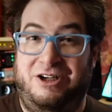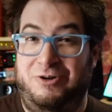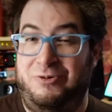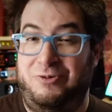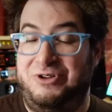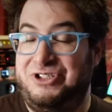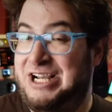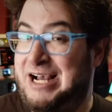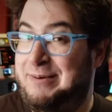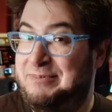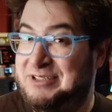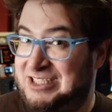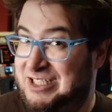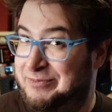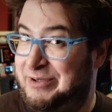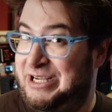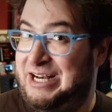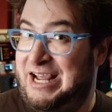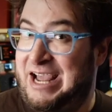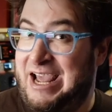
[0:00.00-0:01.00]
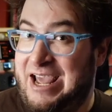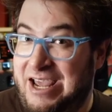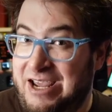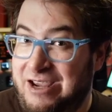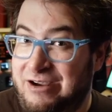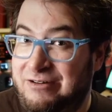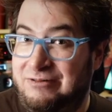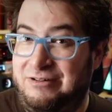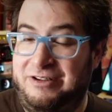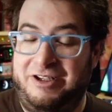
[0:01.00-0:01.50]
which happens to be an A,
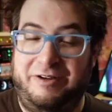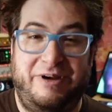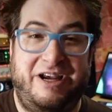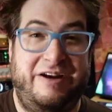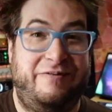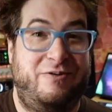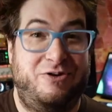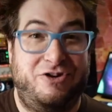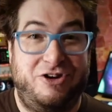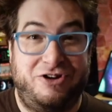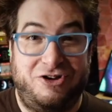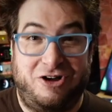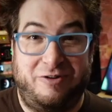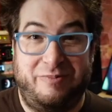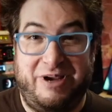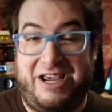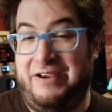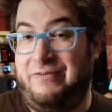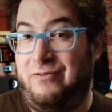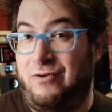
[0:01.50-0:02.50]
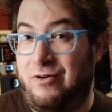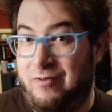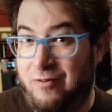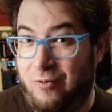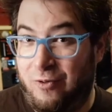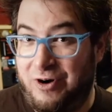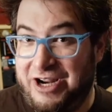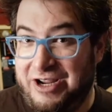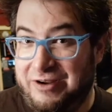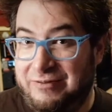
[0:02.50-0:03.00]
you may have heard the term
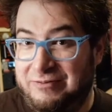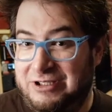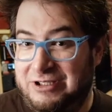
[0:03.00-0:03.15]
A440,